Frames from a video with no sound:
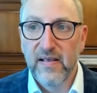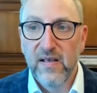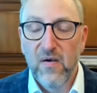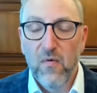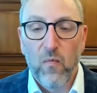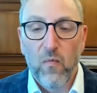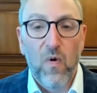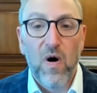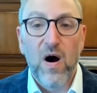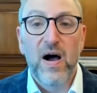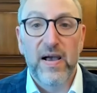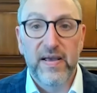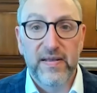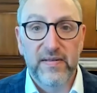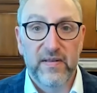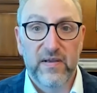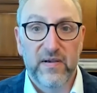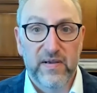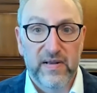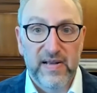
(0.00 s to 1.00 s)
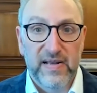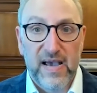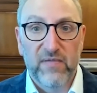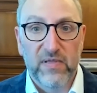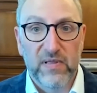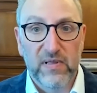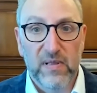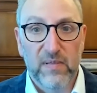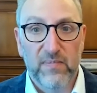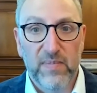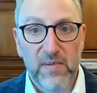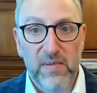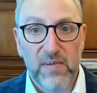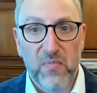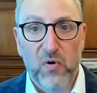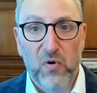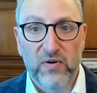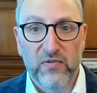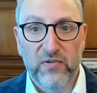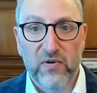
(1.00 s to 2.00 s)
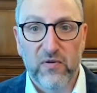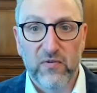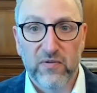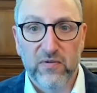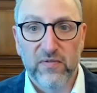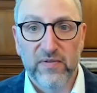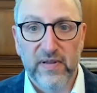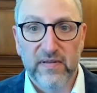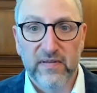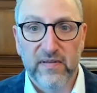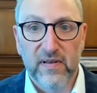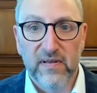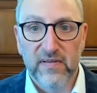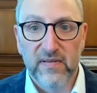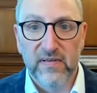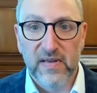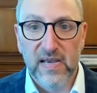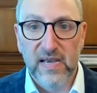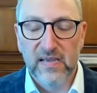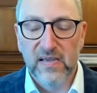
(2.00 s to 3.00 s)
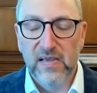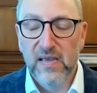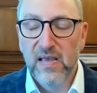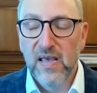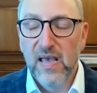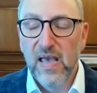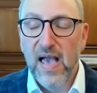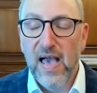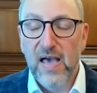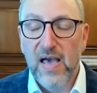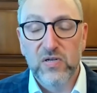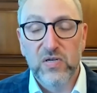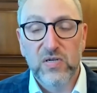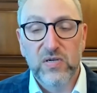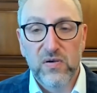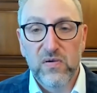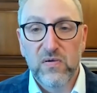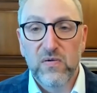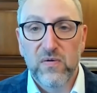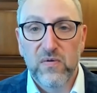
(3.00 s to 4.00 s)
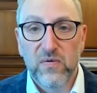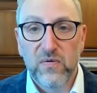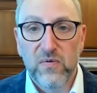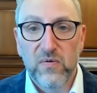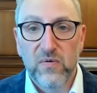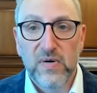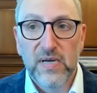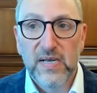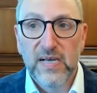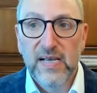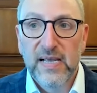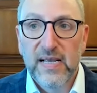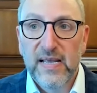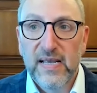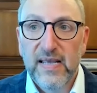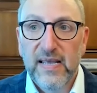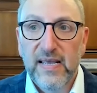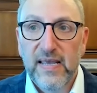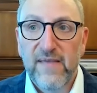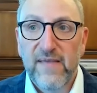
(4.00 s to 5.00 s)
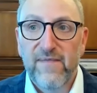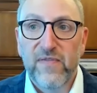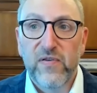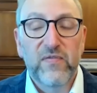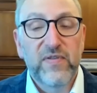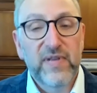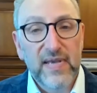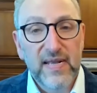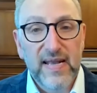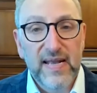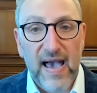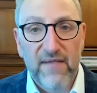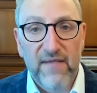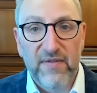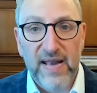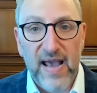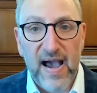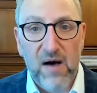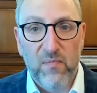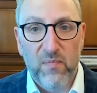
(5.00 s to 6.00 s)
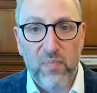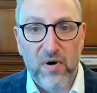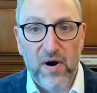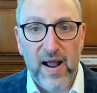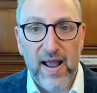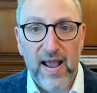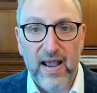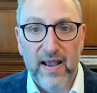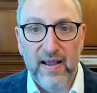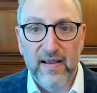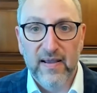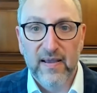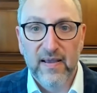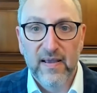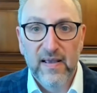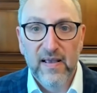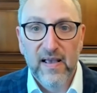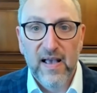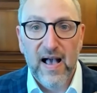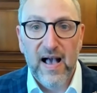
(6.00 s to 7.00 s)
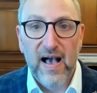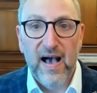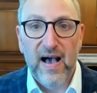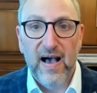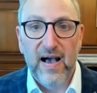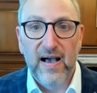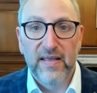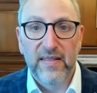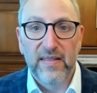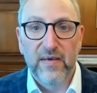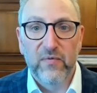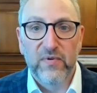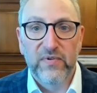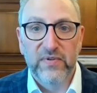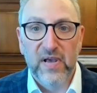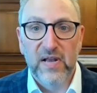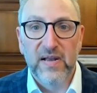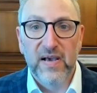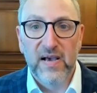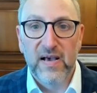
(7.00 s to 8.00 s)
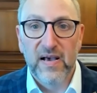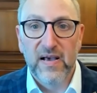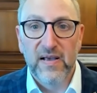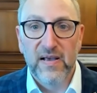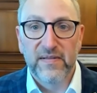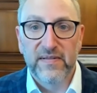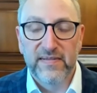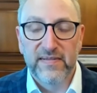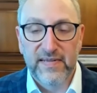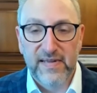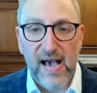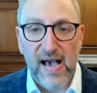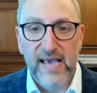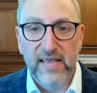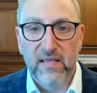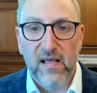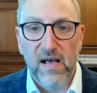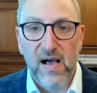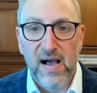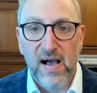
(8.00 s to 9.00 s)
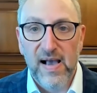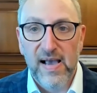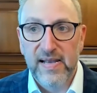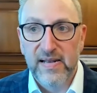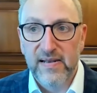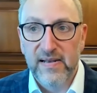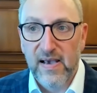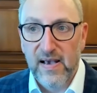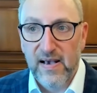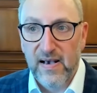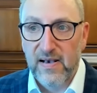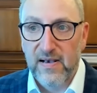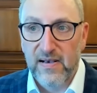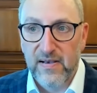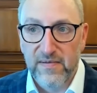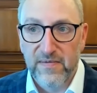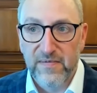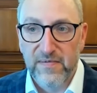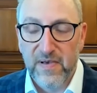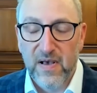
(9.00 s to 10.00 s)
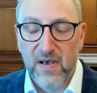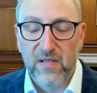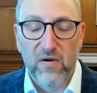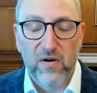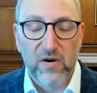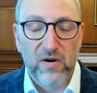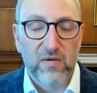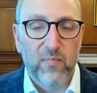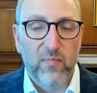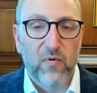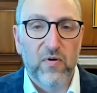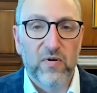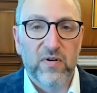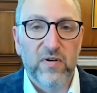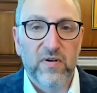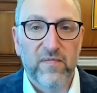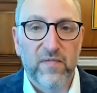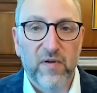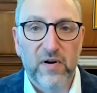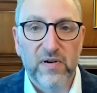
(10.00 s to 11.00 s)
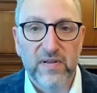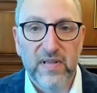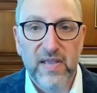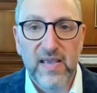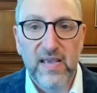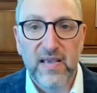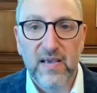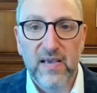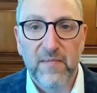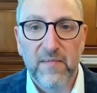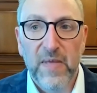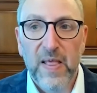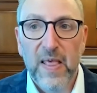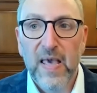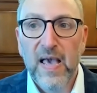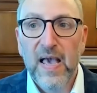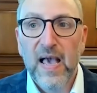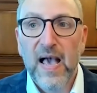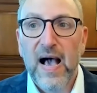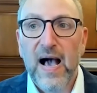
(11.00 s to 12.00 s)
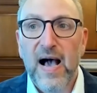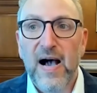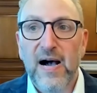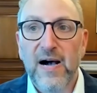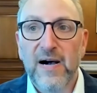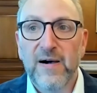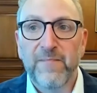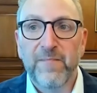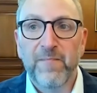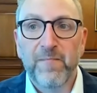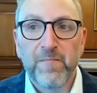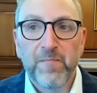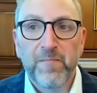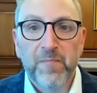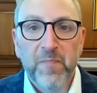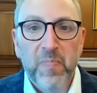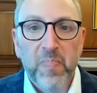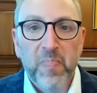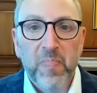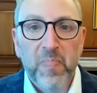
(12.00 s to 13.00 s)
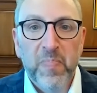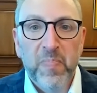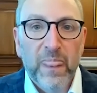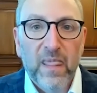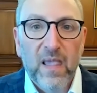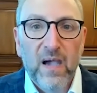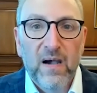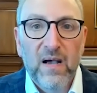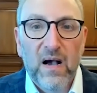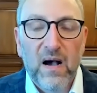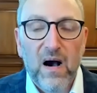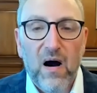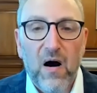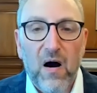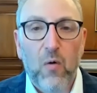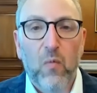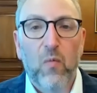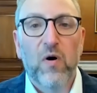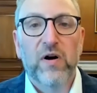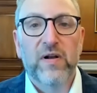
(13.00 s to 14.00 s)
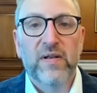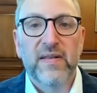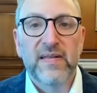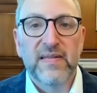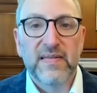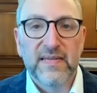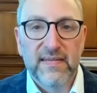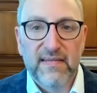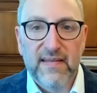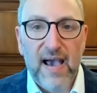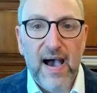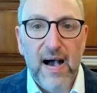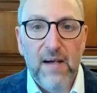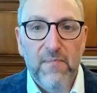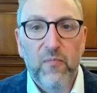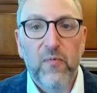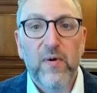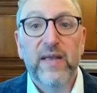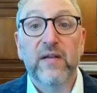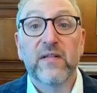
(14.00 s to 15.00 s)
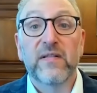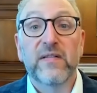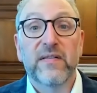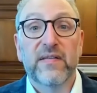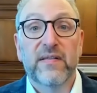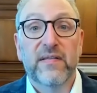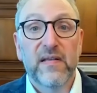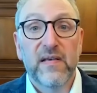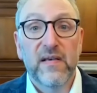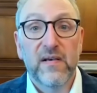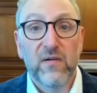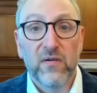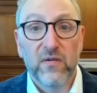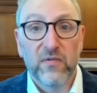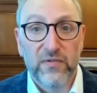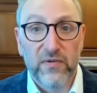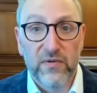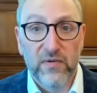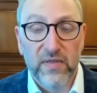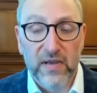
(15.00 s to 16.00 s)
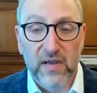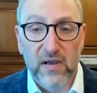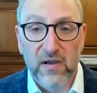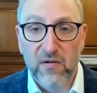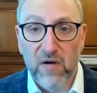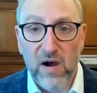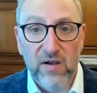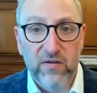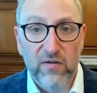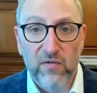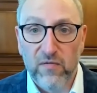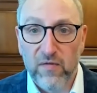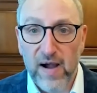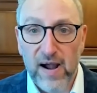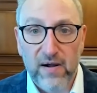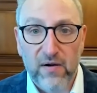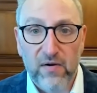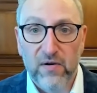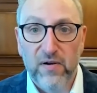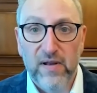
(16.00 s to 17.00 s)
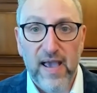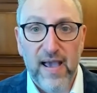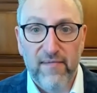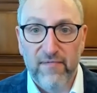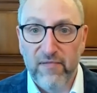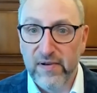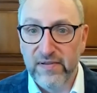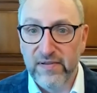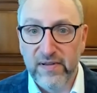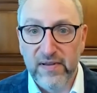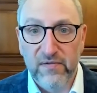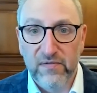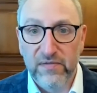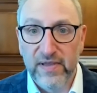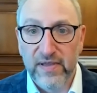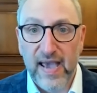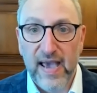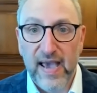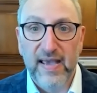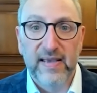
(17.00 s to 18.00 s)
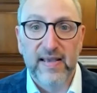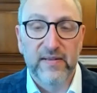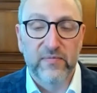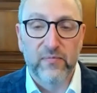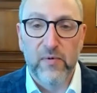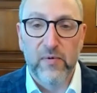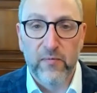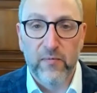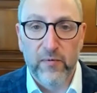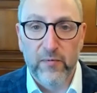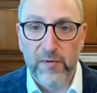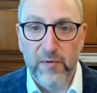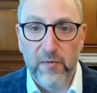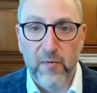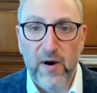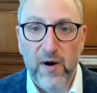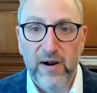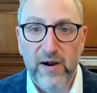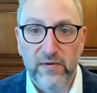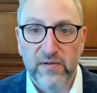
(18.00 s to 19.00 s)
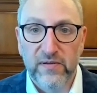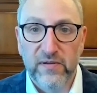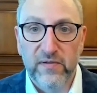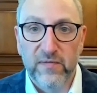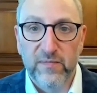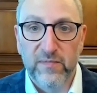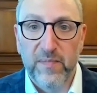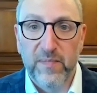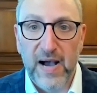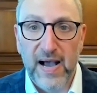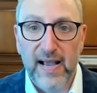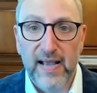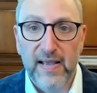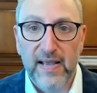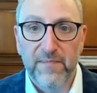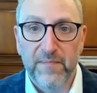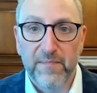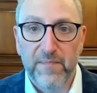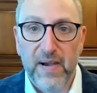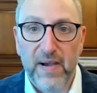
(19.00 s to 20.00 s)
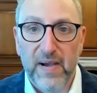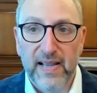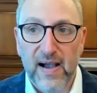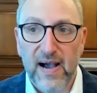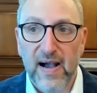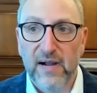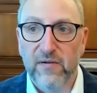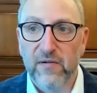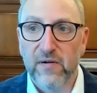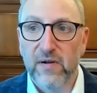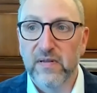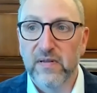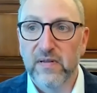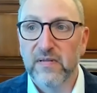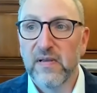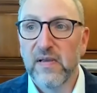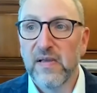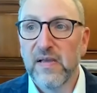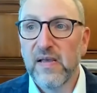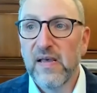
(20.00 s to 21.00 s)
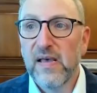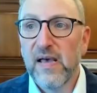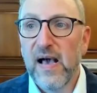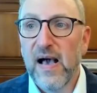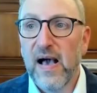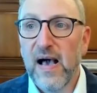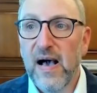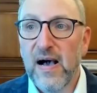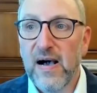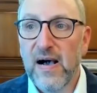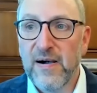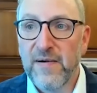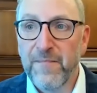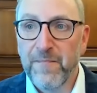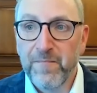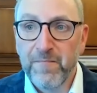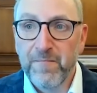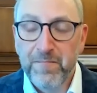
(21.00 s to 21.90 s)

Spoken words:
one, you could have a little bit more social distancing. And two, if you did have an outbreak that was going to sideline a large portion of our team, our work didn't stop. We could still do the congressional record every single day as we were required to by Congress. But